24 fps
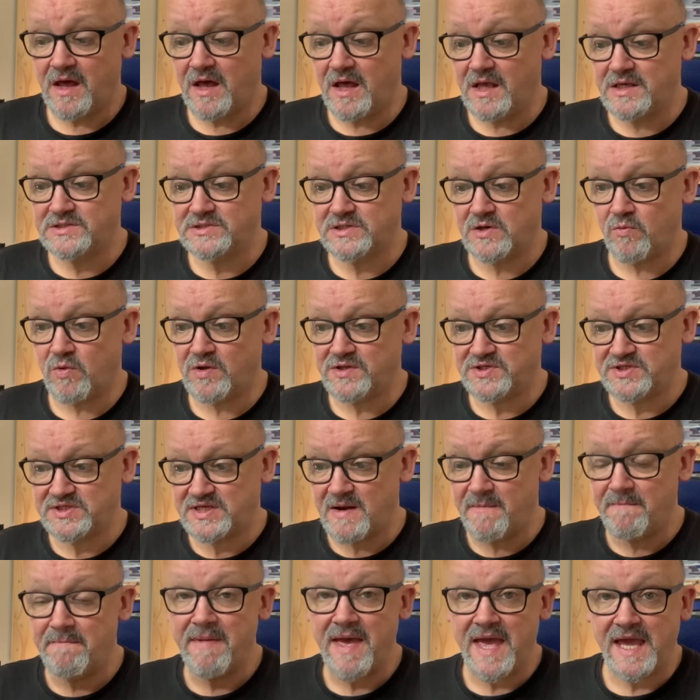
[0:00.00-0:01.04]
So once
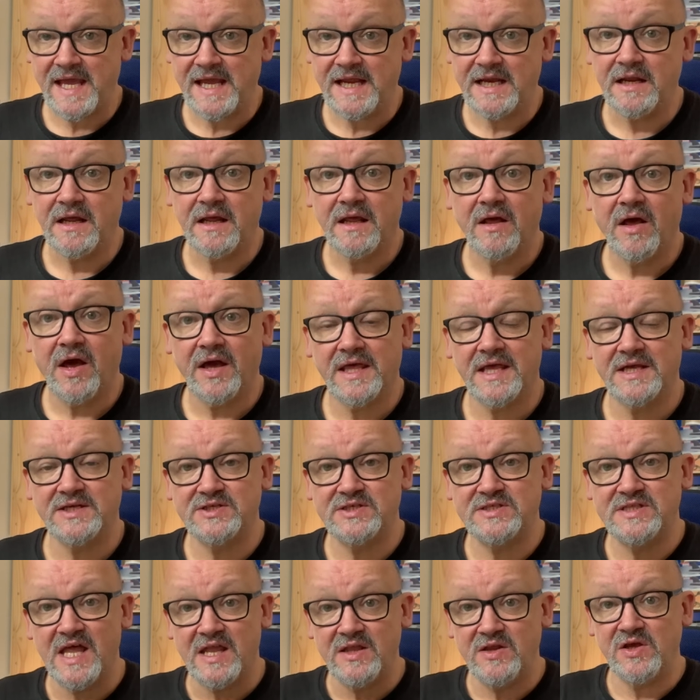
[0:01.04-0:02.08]
they're made, I guess
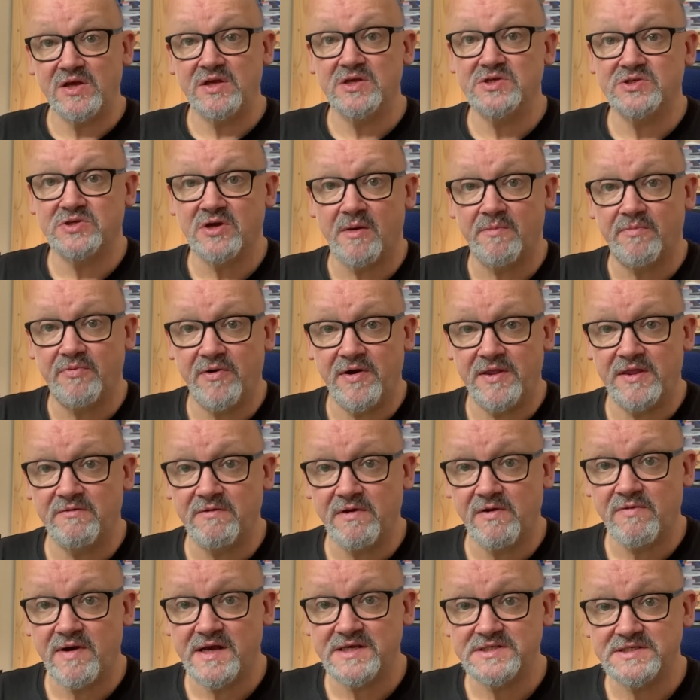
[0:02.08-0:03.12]
then you can start putting the
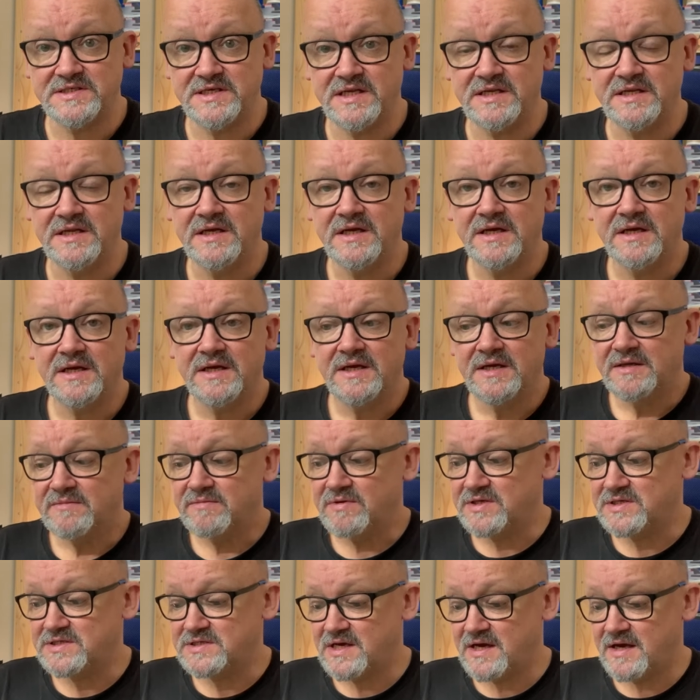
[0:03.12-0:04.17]
requests in.
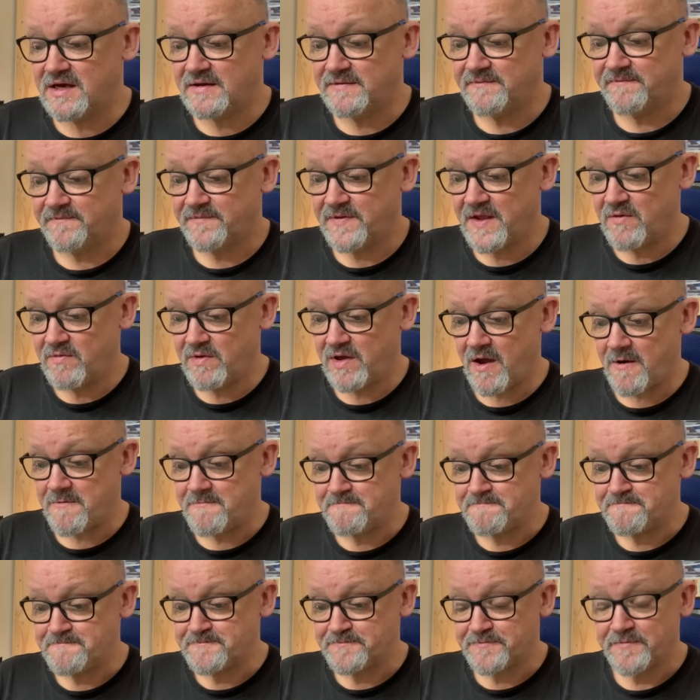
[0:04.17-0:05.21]
But there we go.
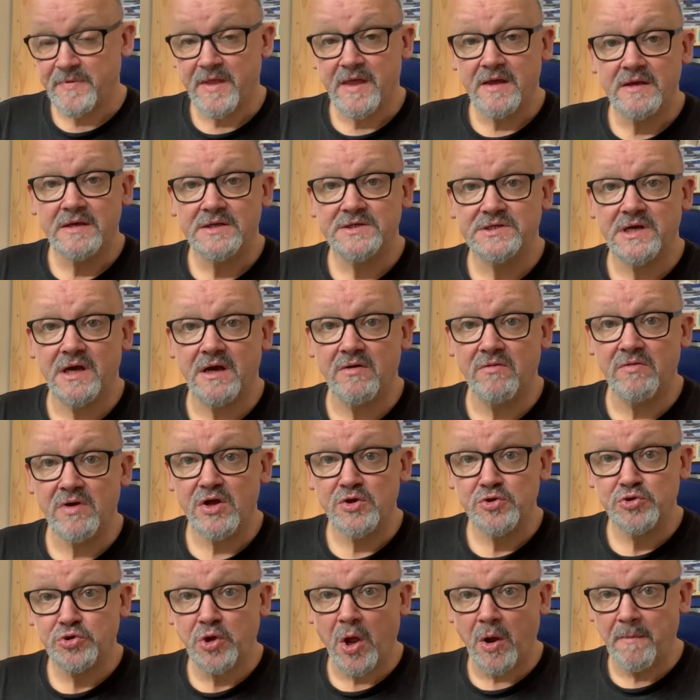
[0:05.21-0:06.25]
So
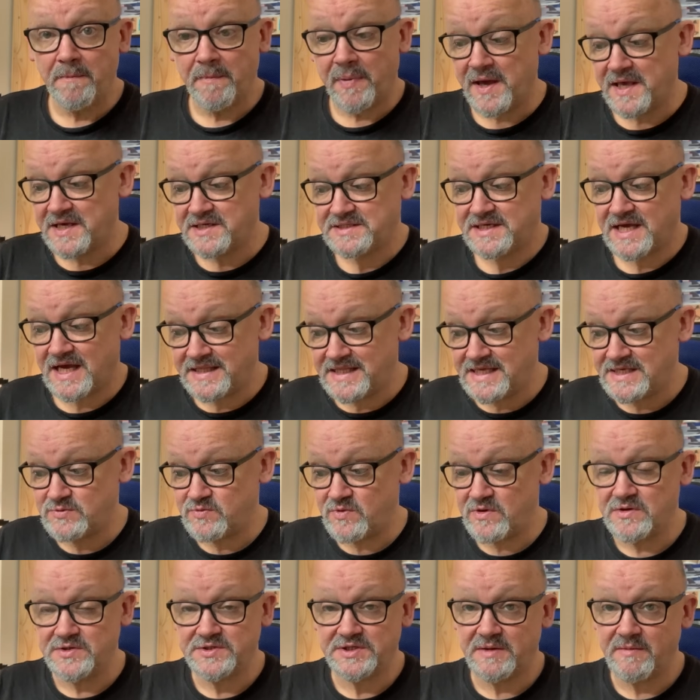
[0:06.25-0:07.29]
don't buy a set of these
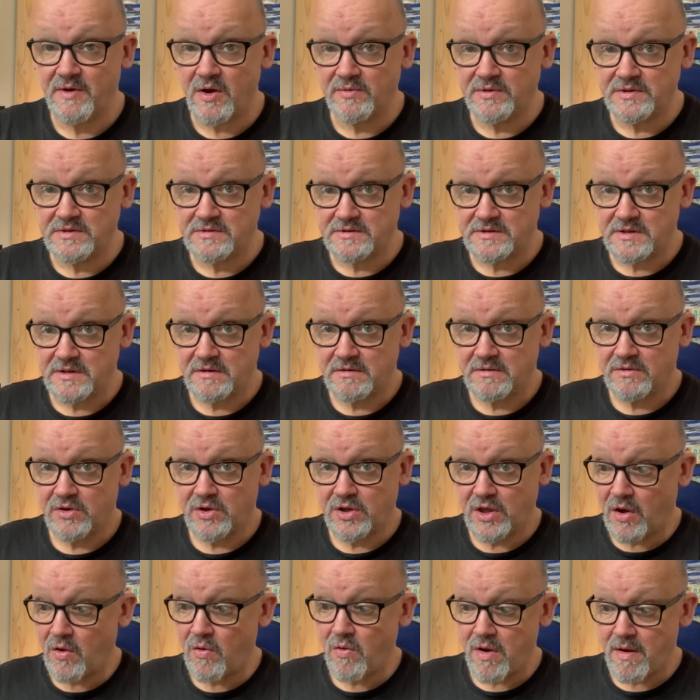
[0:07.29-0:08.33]
wheels at the moment.
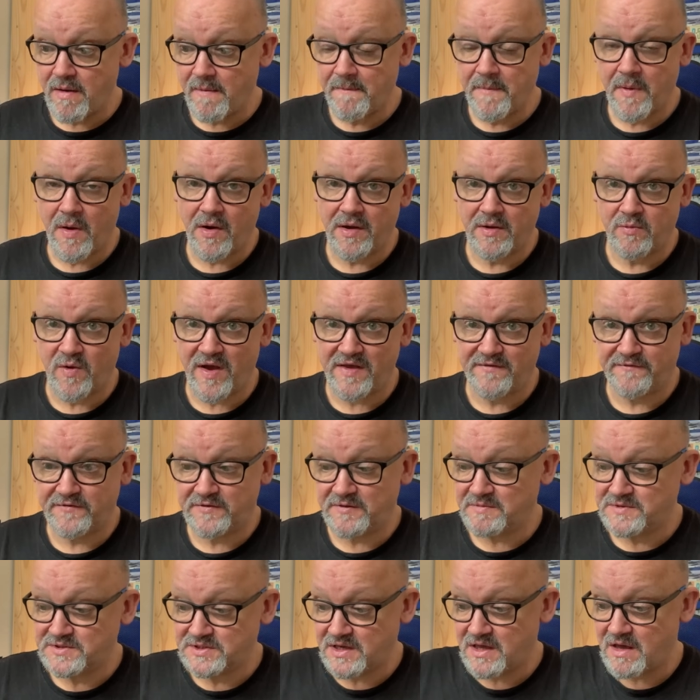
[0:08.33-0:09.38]
Go and wait for
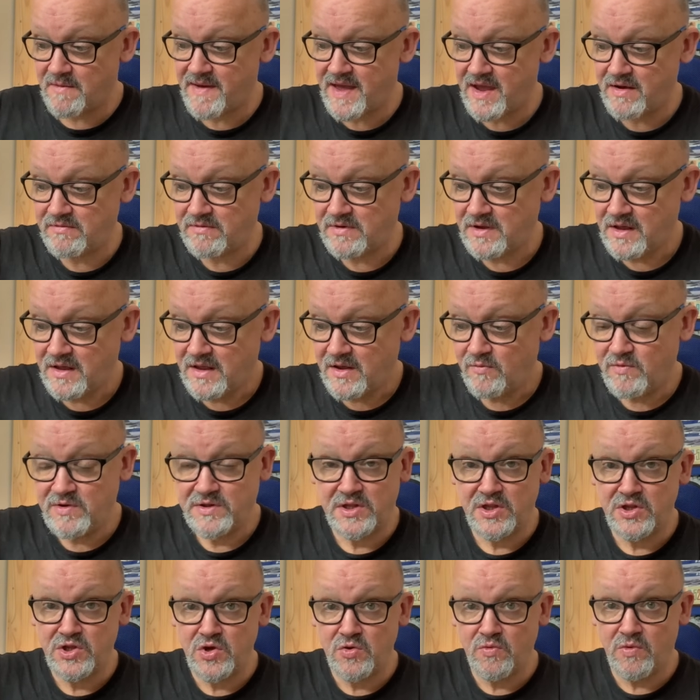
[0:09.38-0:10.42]
them to come out with
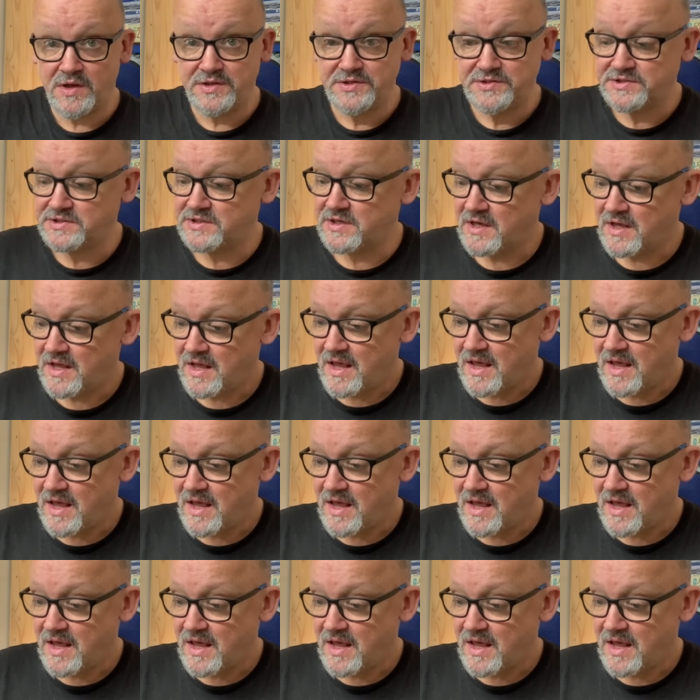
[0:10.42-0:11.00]
the new ones.